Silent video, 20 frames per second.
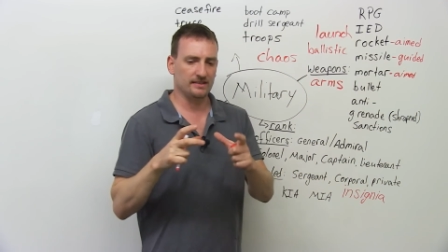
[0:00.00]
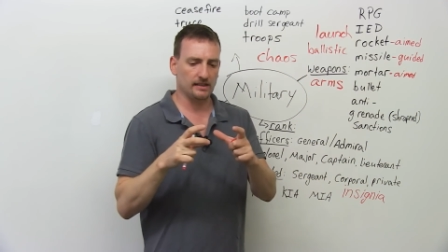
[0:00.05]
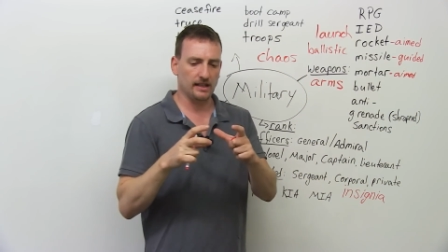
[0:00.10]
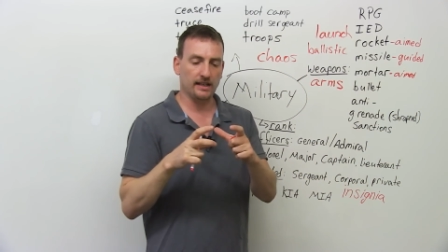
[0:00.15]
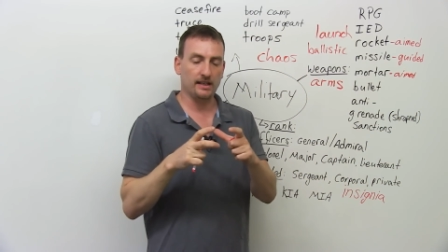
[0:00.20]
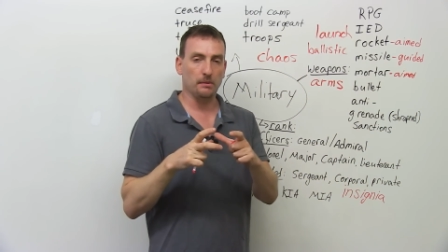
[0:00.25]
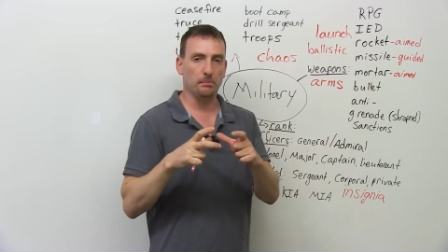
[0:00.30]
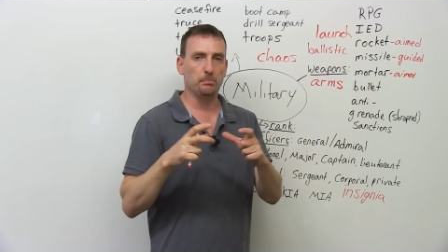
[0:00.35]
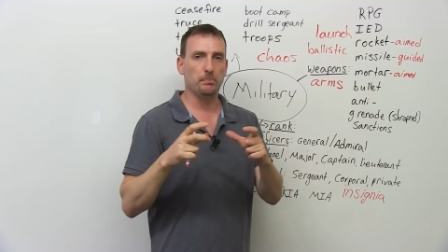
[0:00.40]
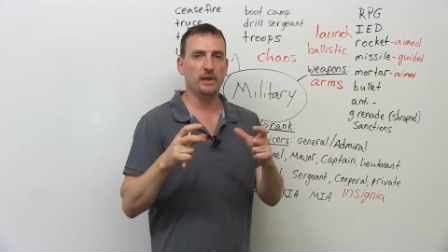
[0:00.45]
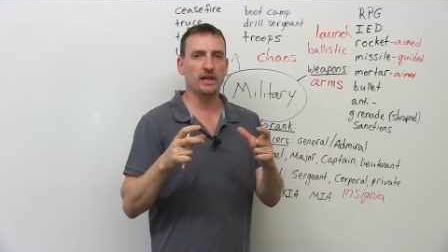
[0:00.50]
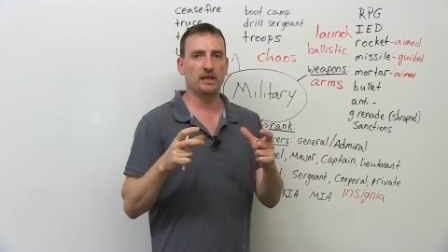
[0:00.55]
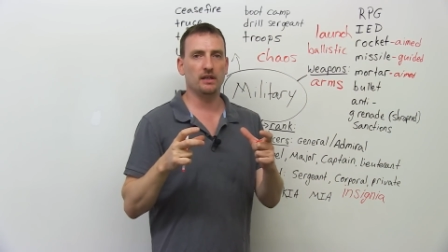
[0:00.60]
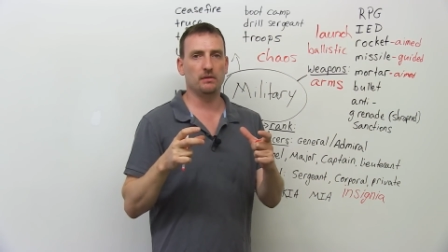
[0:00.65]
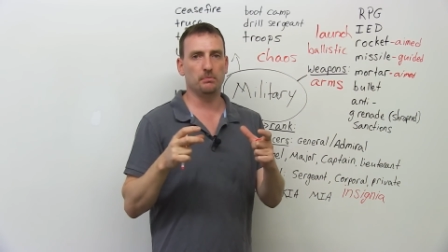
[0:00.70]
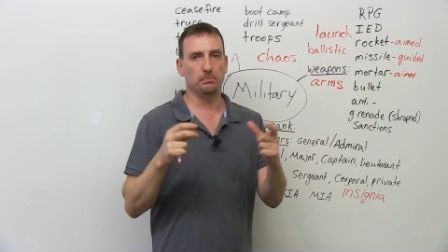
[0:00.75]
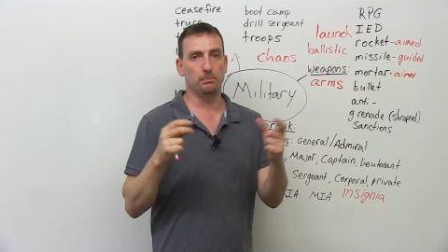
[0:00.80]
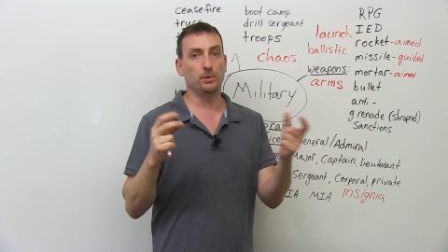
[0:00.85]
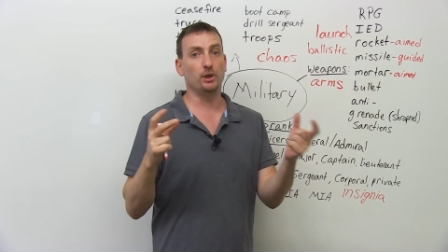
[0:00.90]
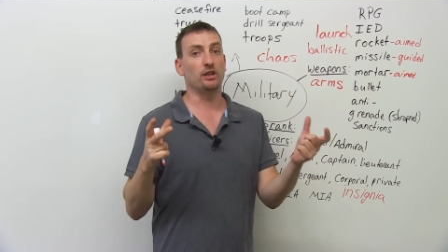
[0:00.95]
is like a
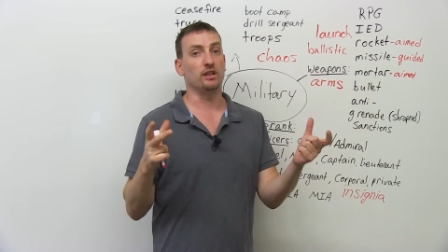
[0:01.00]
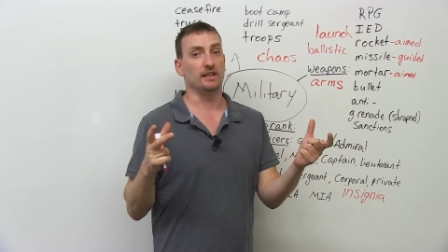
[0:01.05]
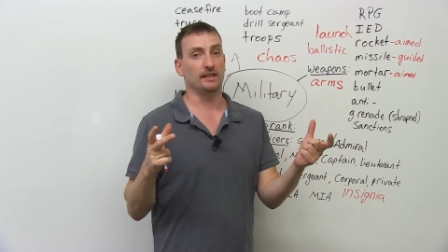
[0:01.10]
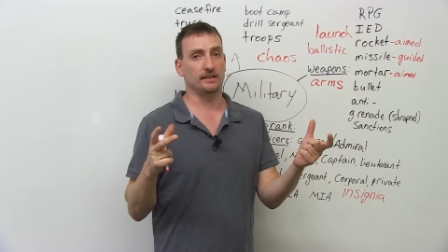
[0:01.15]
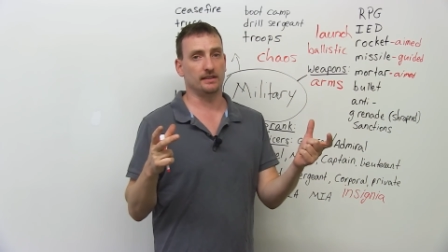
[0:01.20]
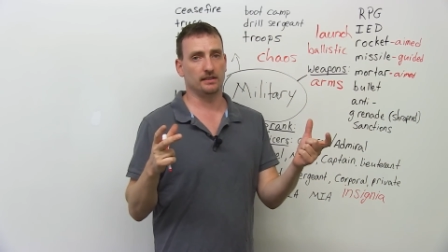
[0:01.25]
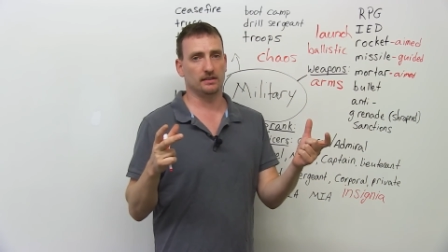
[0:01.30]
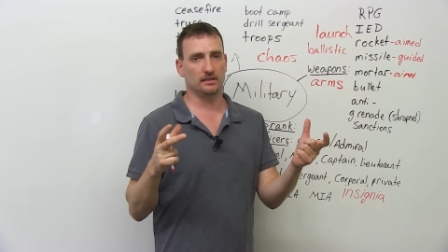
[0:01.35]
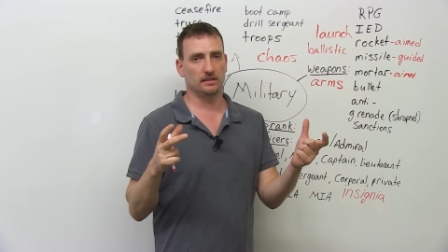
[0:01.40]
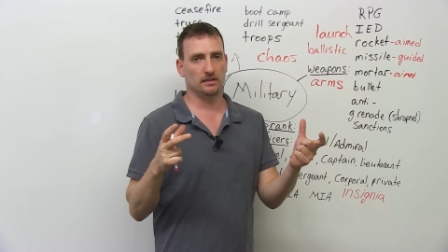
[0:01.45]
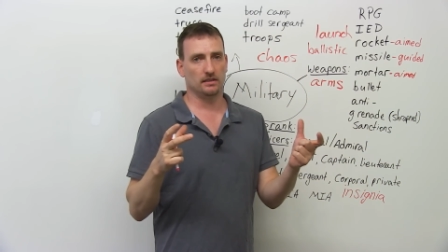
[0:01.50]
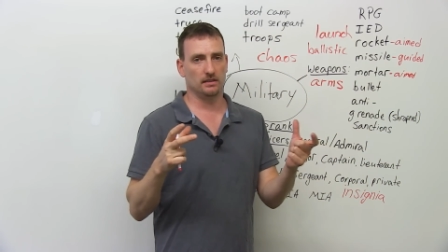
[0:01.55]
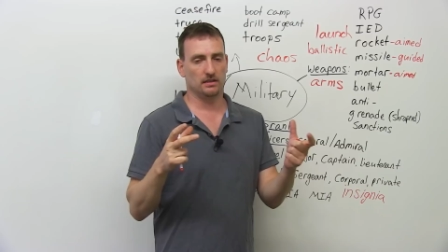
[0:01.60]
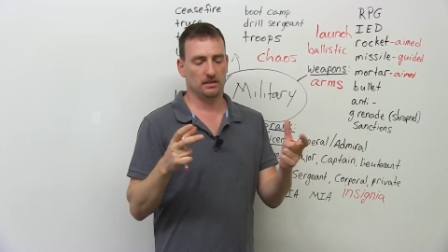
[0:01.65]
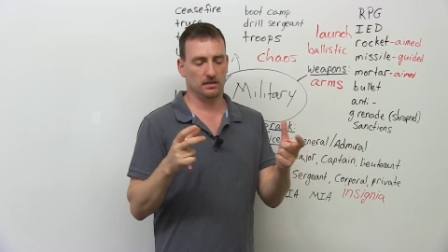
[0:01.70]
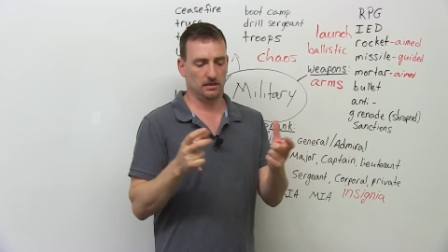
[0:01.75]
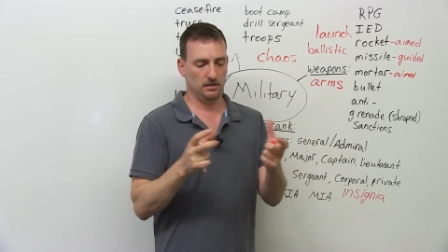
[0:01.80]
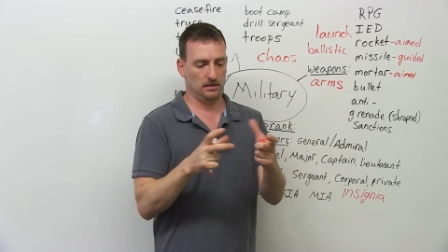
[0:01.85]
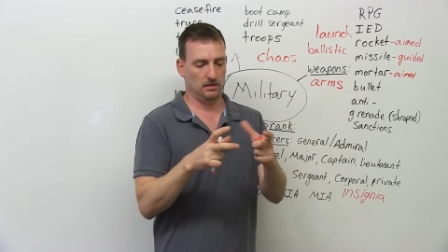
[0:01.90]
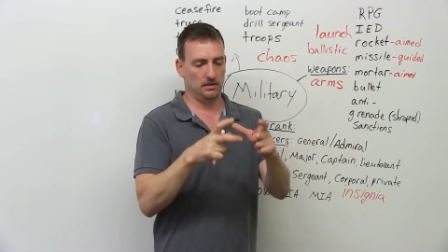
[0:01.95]
big bullet.
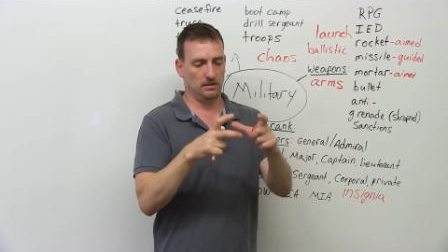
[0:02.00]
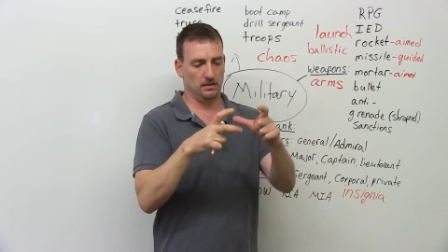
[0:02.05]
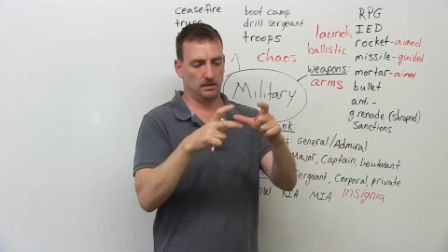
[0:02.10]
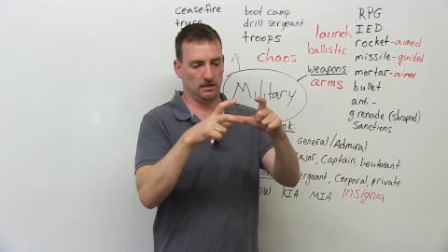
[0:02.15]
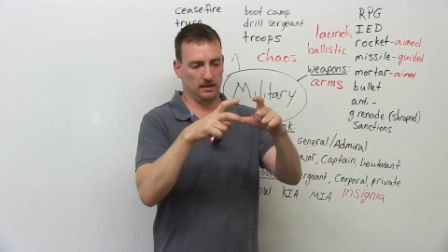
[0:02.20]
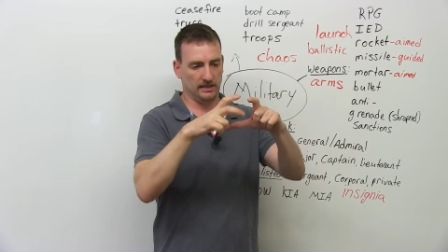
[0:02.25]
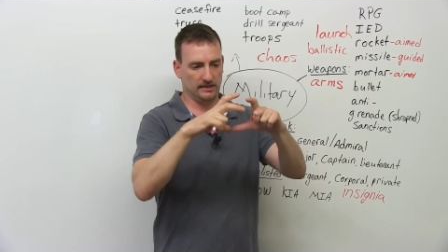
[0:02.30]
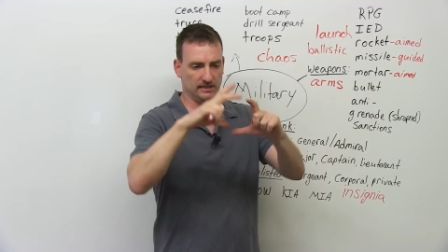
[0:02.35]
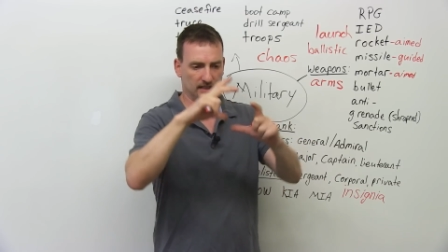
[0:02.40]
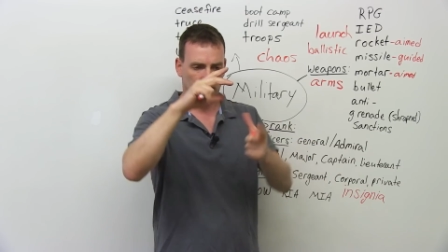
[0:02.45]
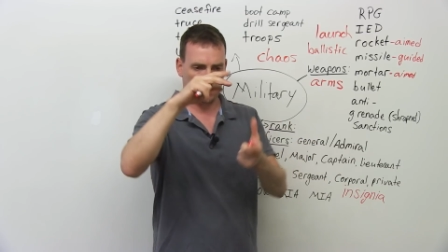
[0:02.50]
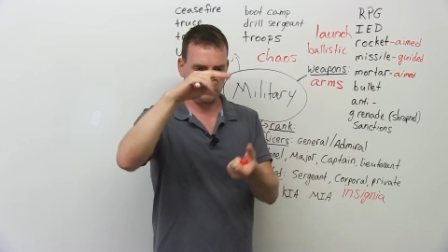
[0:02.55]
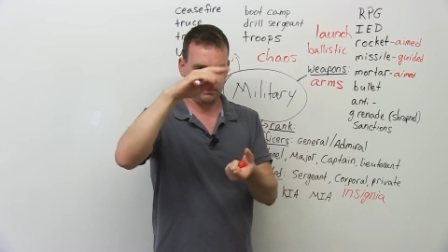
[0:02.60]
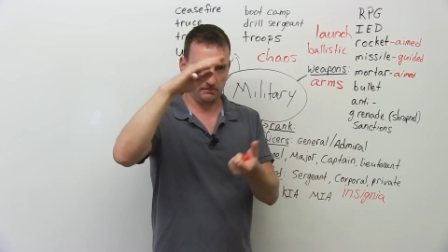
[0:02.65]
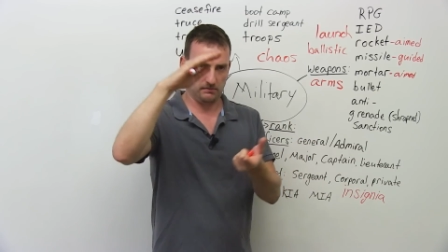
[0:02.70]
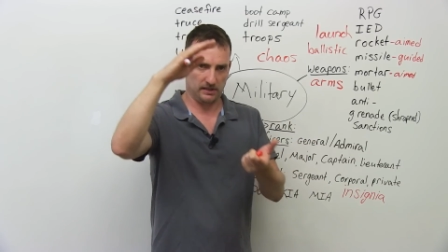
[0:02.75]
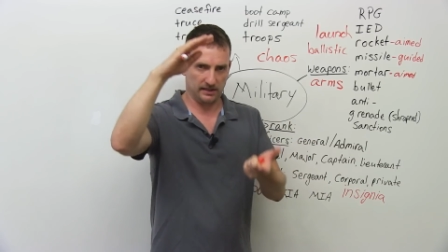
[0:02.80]
It's like,